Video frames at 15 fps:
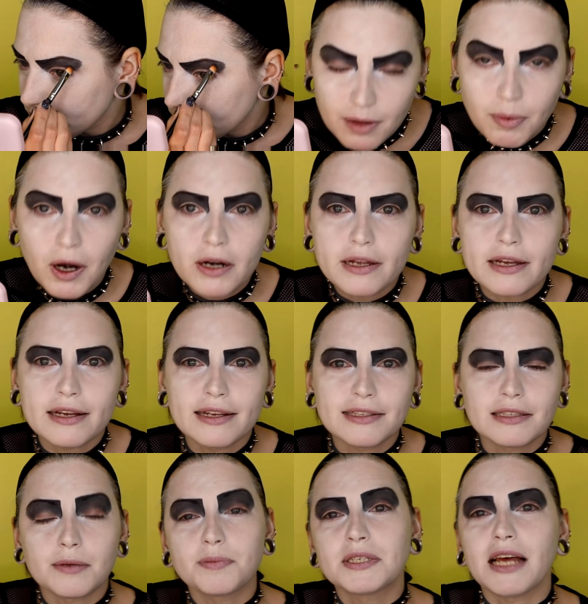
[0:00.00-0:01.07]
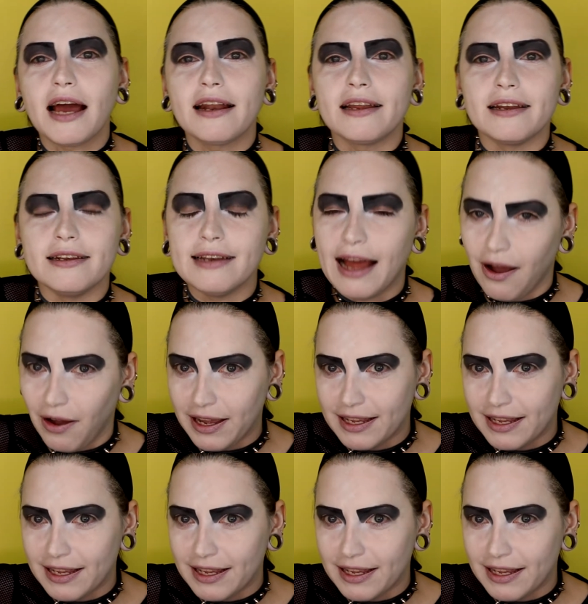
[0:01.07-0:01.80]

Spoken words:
The barking has subsided. Now I